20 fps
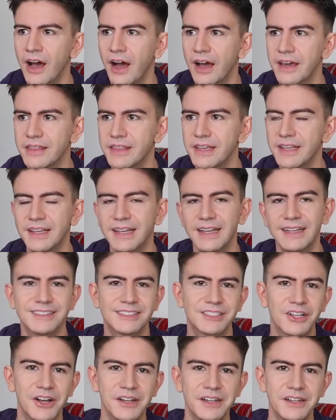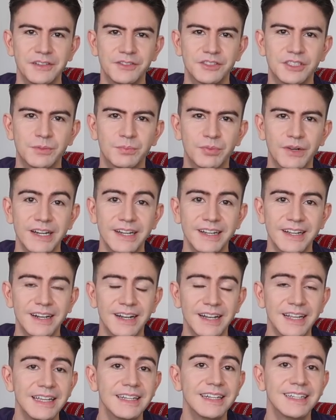I think it's kind of spring
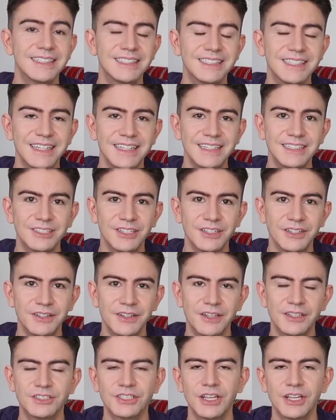cleaning season,